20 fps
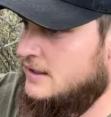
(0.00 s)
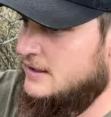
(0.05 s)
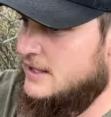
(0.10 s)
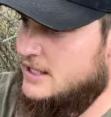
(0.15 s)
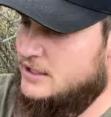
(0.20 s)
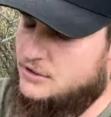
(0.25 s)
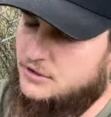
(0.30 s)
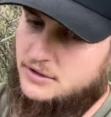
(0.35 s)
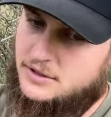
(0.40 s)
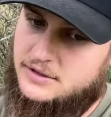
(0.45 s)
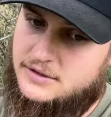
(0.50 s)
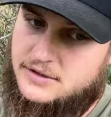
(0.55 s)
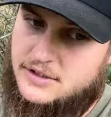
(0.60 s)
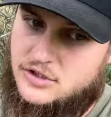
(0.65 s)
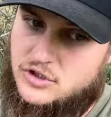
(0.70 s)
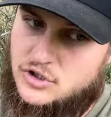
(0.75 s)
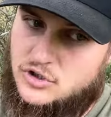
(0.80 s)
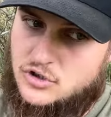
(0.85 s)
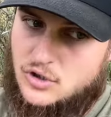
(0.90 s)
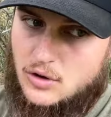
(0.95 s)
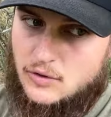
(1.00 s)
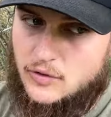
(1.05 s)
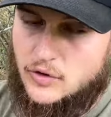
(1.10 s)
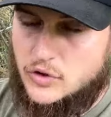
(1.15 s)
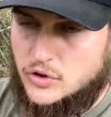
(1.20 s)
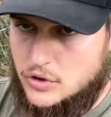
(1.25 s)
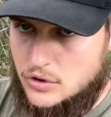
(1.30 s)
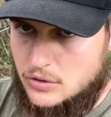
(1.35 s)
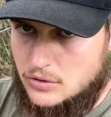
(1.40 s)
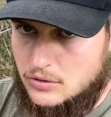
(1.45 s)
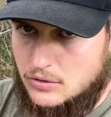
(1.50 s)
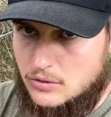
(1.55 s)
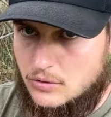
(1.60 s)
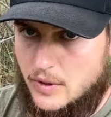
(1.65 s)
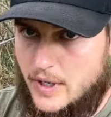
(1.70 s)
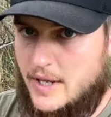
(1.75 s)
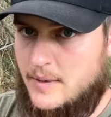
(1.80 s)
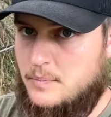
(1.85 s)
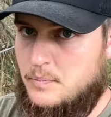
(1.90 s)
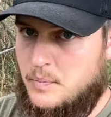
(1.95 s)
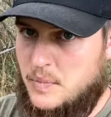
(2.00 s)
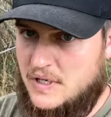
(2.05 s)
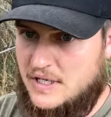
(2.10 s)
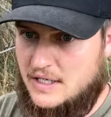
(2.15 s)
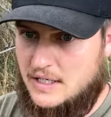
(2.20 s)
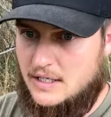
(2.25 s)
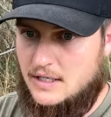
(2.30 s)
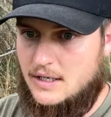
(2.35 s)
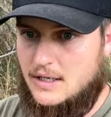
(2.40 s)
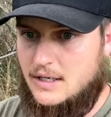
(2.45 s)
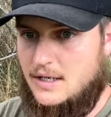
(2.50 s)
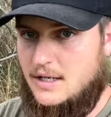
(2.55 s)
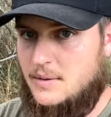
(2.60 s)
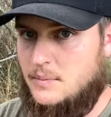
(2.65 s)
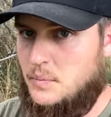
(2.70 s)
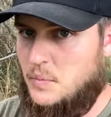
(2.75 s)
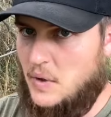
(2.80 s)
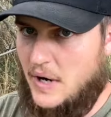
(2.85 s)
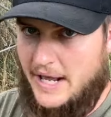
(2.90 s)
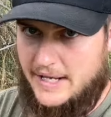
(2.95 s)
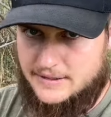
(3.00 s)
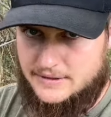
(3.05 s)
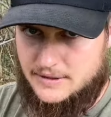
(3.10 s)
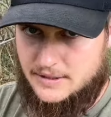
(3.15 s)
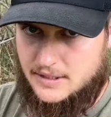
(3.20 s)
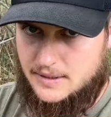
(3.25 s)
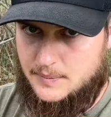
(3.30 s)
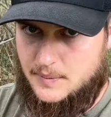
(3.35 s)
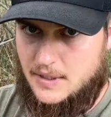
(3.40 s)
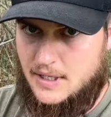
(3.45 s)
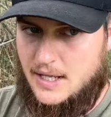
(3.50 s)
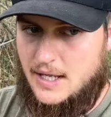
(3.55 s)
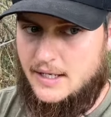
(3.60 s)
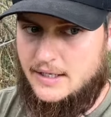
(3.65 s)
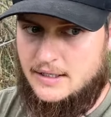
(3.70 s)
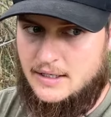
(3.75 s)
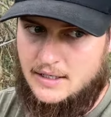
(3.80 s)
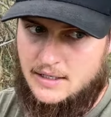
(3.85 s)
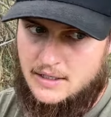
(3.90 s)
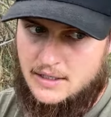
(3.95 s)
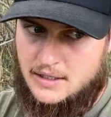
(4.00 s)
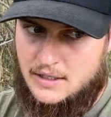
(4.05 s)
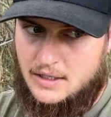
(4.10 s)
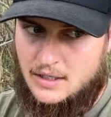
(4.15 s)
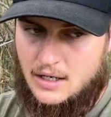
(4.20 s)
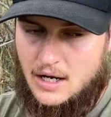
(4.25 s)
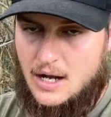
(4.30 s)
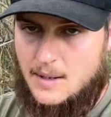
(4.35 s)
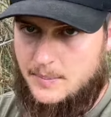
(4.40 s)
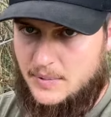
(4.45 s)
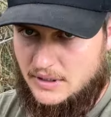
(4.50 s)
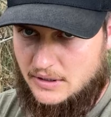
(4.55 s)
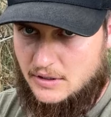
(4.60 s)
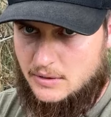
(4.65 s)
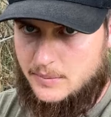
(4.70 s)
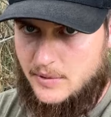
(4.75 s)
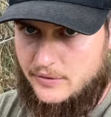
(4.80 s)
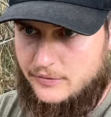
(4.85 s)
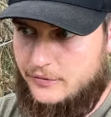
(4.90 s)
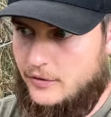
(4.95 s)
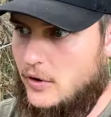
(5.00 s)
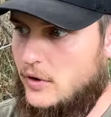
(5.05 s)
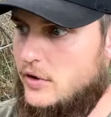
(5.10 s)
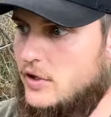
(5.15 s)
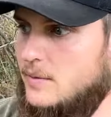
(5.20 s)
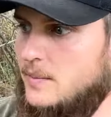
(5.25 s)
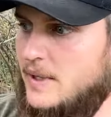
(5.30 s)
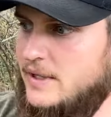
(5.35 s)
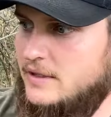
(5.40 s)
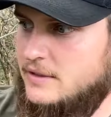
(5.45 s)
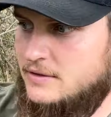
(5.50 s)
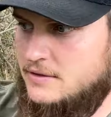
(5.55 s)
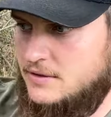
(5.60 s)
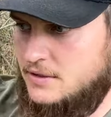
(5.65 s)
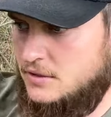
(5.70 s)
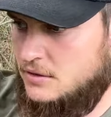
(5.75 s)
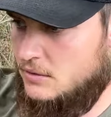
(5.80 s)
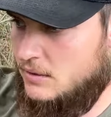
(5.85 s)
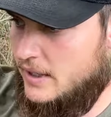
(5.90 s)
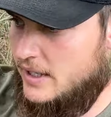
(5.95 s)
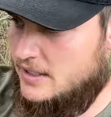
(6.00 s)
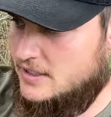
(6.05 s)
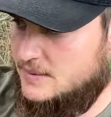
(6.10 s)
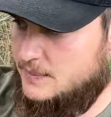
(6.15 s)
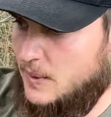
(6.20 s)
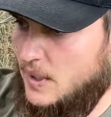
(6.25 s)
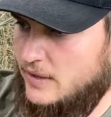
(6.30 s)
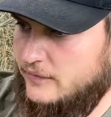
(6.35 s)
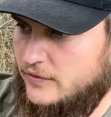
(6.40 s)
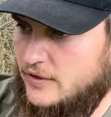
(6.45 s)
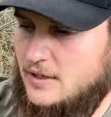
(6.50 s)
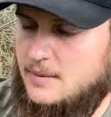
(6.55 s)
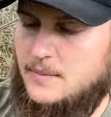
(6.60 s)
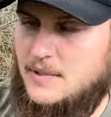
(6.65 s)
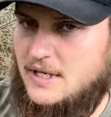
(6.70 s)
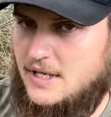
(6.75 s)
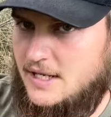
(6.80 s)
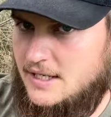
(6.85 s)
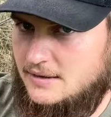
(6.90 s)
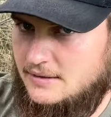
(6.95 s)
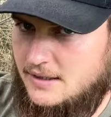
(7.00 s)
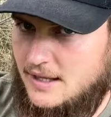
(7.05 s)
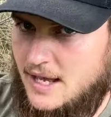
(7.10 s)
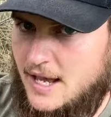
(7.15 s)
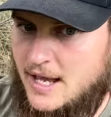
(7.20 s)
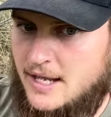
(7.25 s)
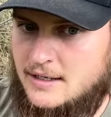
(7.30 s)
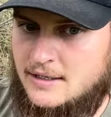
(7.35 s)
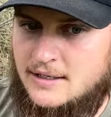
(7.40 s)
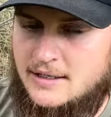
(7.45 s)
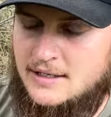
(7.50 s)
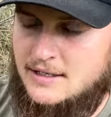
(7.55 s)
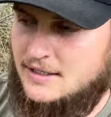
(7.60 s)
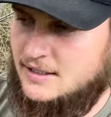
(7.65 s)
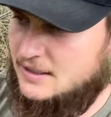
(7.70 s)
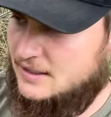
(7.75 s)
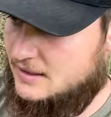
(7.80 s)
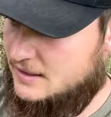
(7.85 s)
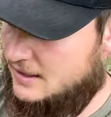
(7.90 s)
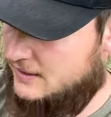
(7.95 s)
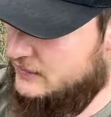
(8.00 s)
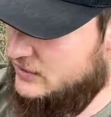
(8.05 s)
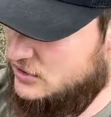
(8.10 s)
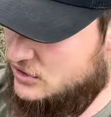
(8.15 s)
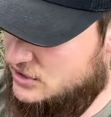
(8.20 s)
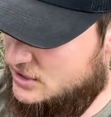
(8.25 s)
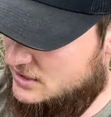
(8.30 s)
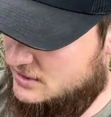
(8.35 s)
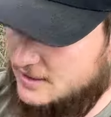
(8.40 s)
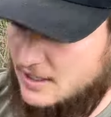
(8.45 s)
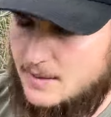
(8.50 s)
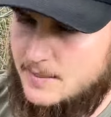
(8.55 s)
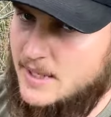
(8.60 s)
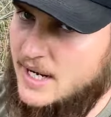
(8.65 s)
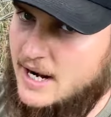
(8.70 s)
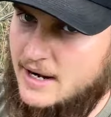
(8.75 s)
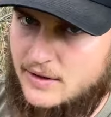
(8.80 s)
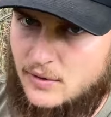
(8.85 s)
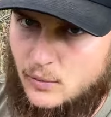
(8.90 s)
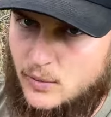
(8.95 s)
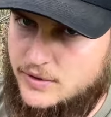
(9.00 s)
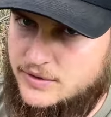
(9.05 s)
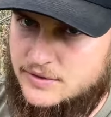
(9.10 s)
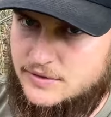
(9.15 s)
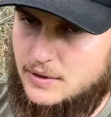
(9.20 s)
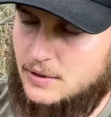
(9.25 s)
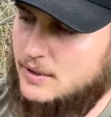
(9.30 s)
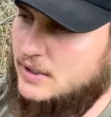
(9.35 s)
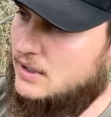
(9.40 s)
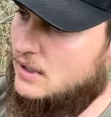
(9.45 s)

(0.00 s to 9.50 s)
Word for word: that transitions over to a bean and brassica plot up a little bit further, but this is a great spot for him to hit that. If he's just coming out of the woods 30